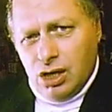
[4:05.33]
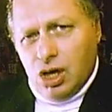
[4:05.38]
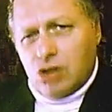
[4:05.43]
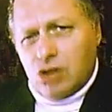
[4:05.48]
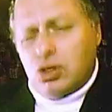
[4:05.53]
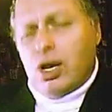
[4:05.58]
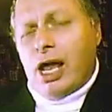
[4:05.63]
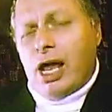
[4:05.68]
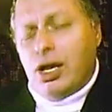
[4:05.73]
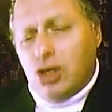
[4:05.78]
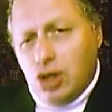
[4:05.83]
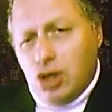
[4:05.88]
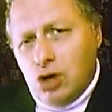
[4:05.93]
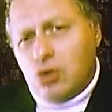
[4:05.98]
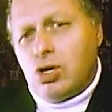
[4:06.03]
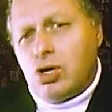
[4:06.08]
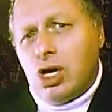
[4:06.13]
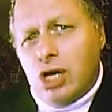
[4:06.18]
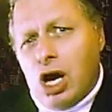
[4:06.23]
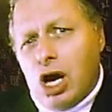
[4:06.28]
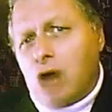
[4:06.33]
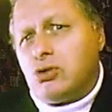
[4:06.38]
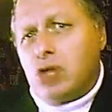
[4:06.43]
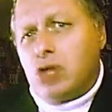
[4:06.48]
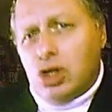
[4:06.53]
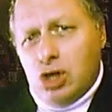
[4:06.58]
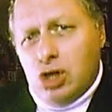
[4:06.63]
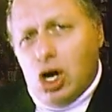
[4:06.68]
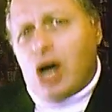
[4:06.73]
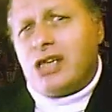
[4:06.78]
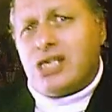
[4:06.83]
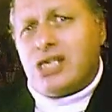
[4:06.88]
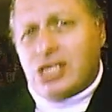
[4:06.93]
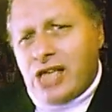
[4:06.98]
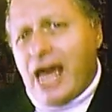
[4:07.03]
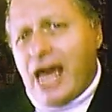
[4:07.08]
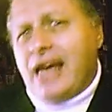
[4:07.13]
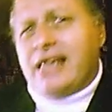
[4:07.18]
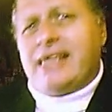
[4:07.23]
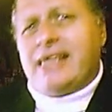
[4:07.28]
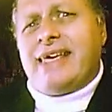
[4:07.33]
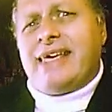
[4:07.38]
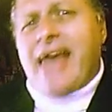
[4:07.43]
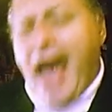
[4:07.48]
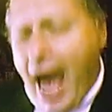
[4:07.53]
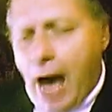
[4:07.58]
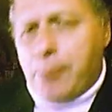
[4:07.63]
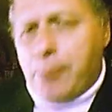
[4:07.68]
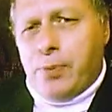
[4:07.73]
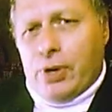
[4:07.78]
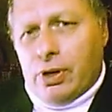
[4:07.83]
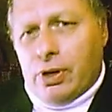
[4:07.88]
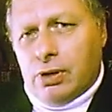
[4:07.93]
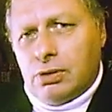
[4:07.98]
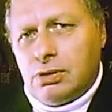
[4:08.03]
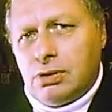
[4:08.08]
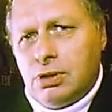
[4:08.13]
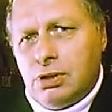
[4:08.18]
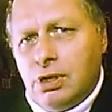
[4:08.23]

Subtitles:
so that you can go to your state capital